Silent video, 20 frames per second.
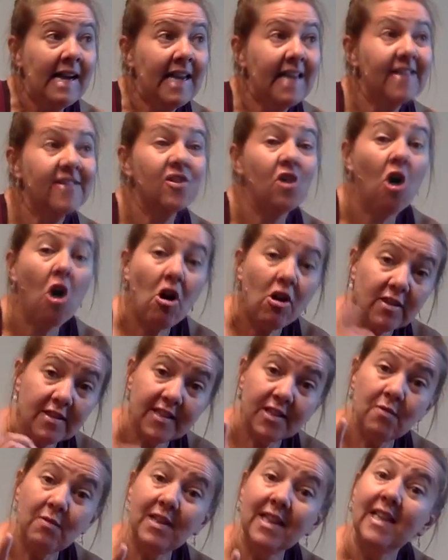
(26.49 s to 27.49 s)
It is
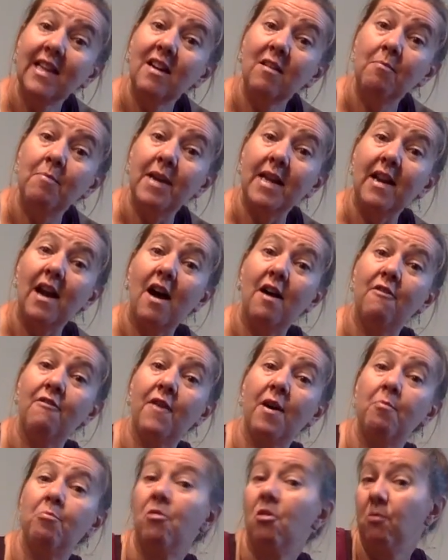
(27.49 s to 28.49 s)
also a little bit of
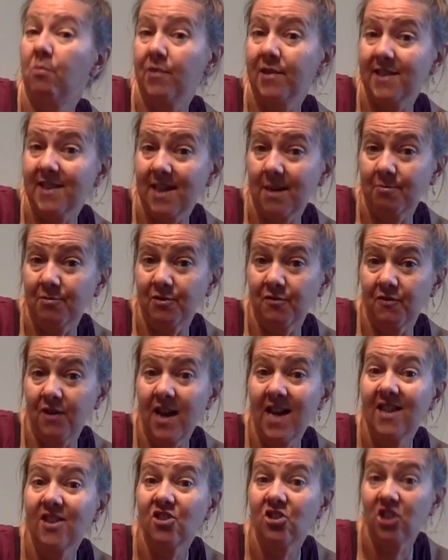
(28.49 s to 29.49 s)
a proprioceptive
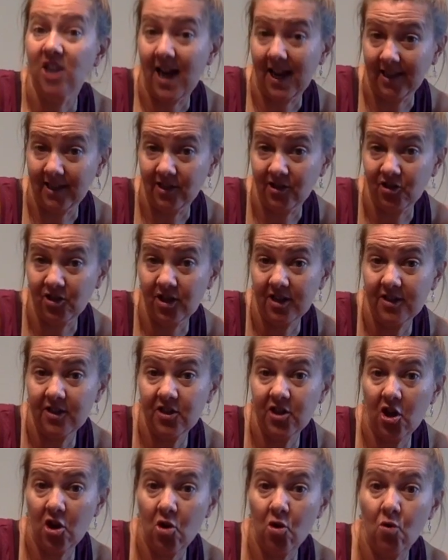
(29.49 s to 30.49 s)
challenge,
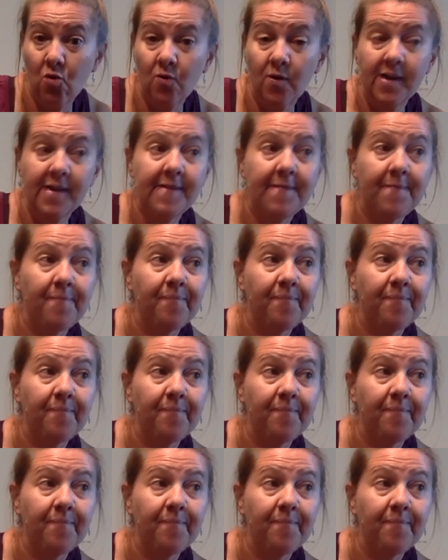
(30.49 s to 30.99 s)
so